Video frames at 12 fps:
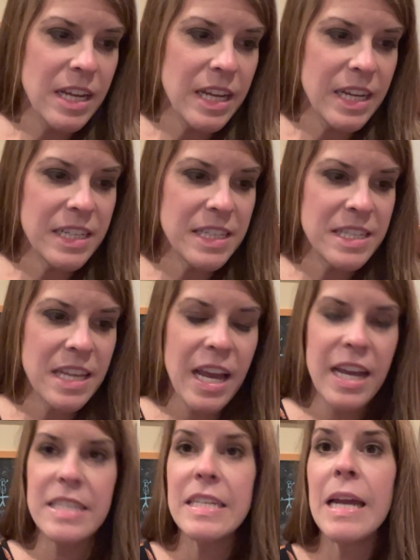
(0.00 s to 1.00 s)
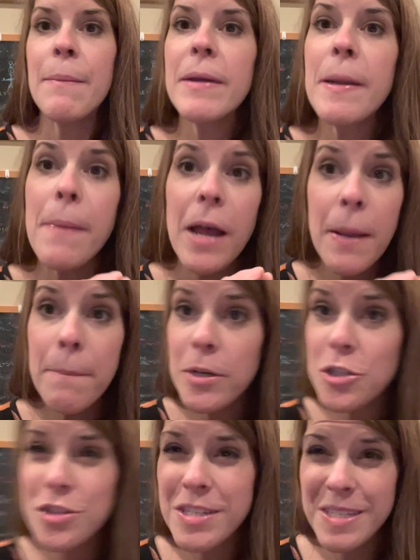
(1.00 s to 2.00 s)
it says, and I'm gonna probably
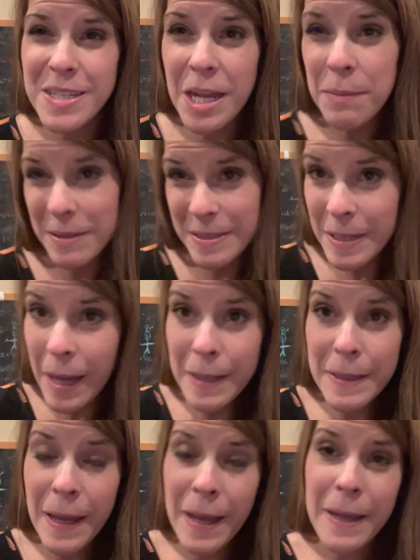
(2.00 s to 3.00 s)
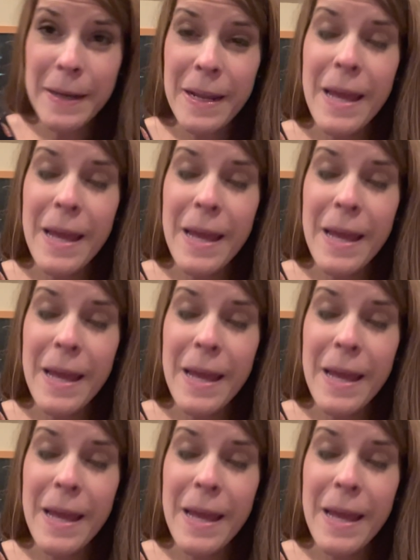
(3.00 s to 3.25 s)
butcher this again because yet again,